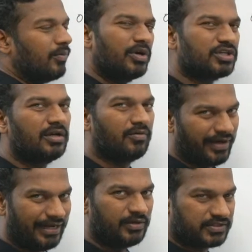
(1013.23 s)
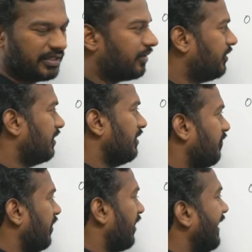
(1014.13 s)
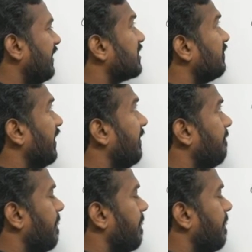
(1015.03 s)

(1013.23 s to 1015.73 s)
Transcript: original values now here. If I try this way,